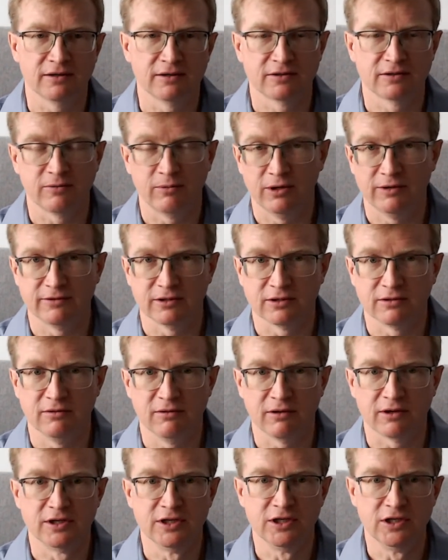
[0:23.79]
12
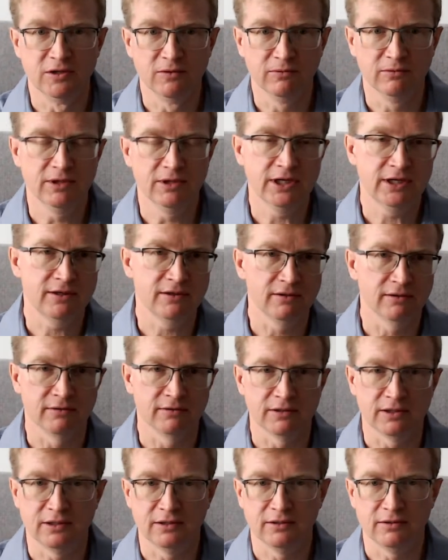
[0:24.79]
o'clock noon in
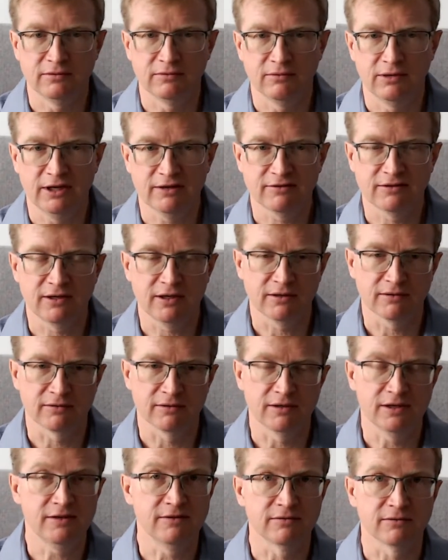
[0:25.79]
the US-Canada
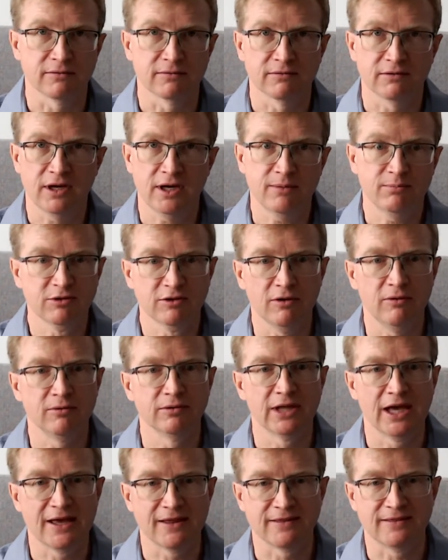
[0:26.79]
Eastern Time Zone.